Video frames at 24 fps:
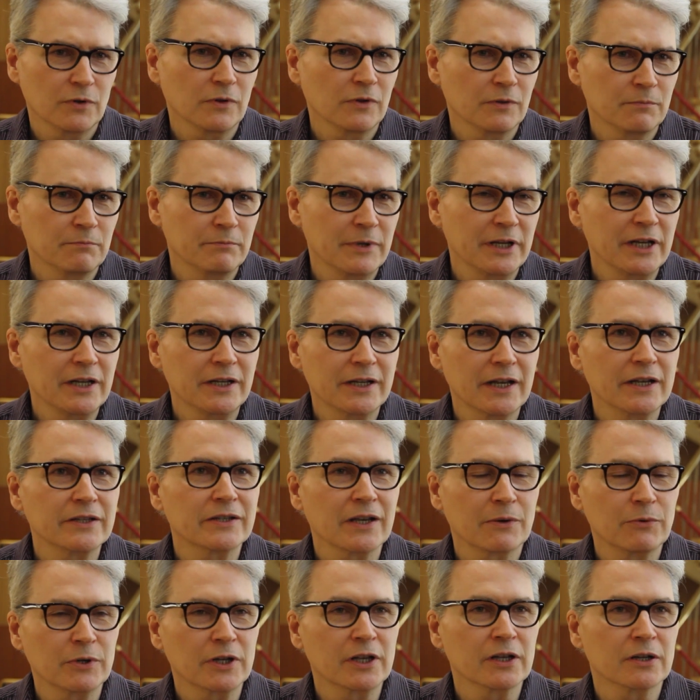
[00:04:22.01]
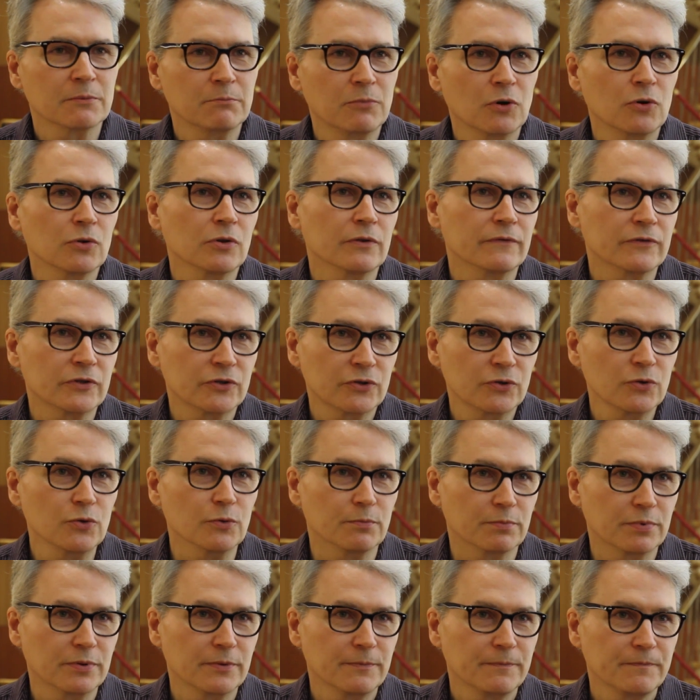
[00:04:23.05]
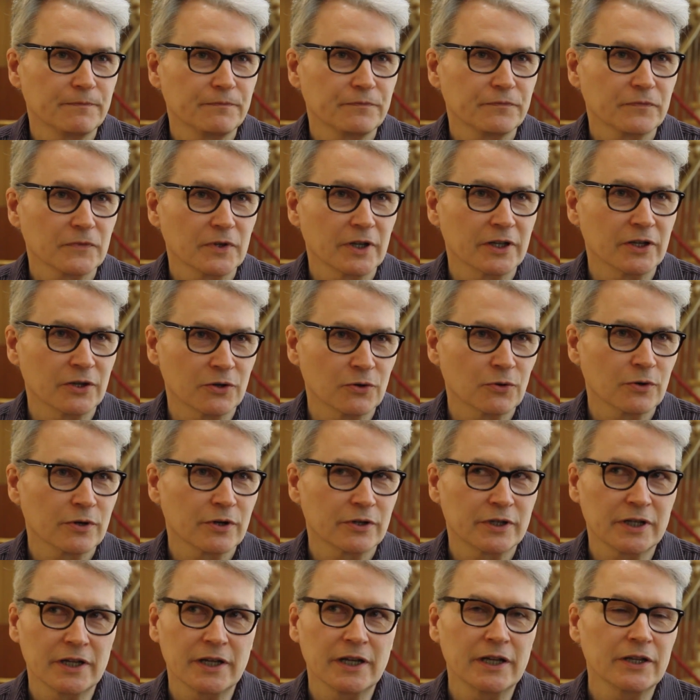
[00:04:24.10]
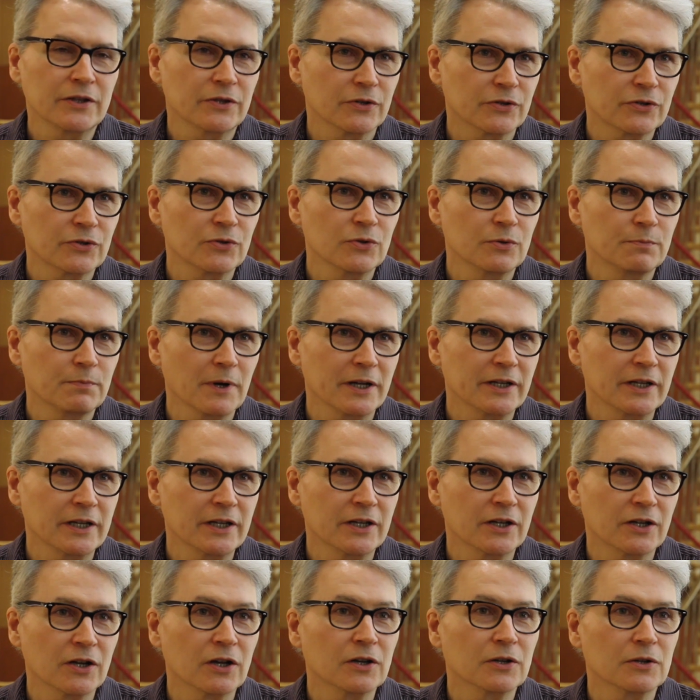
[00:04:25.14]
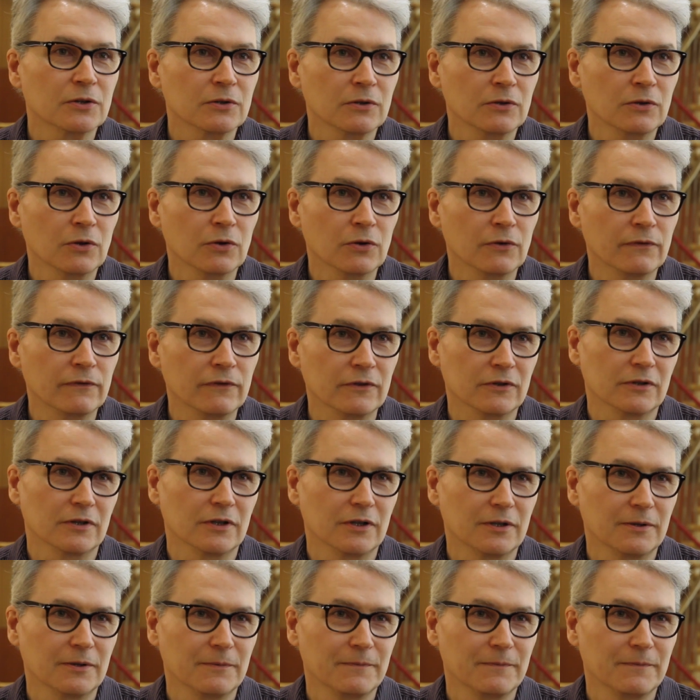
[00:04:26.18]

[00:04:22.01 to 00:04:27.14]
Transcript: many days I would get a bowl of soup. And in order to eat the soup, I needed a Löffel.